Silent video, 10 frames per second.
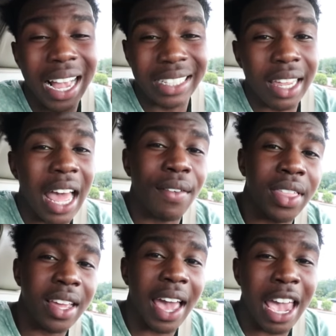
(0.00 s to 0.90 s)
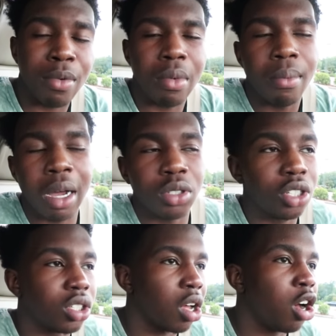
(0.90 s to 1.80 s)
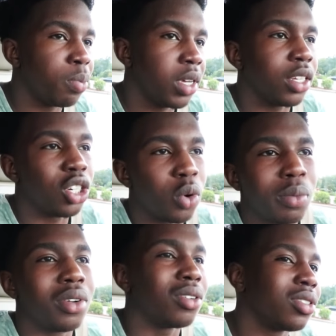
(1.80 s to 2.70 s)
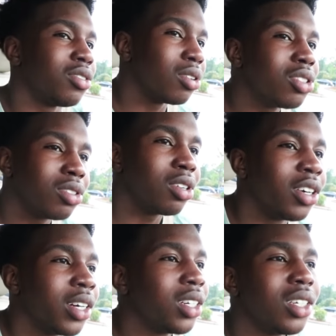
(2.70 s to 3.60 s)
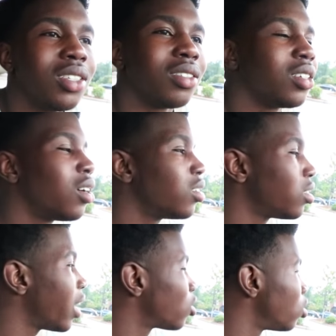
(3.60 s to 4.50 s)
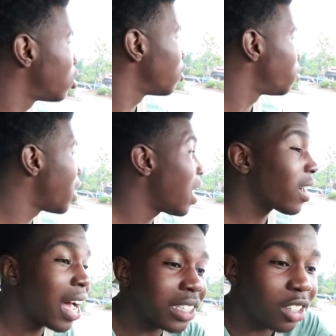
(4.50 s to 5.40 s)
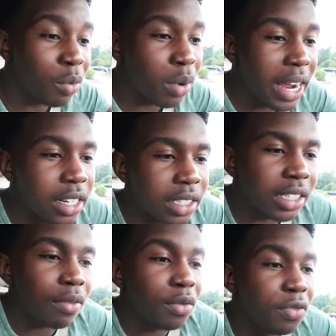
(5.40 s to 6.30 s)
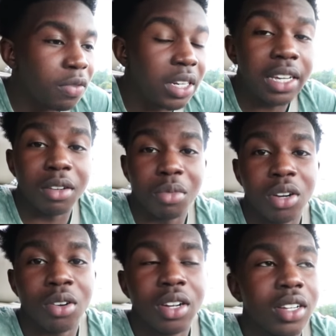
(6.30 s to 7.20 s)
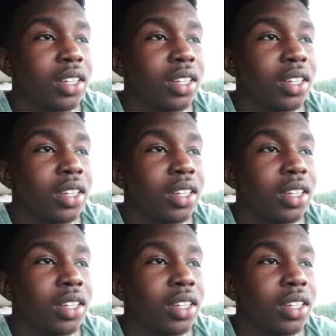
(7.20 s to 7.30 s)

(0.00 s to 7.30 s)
I said, I have a thing at 8, but my mom, she just called me and she wanted me to go to the grocery store and get all this extra stuff. Bro, I got some, bro. It is 7:15, bro.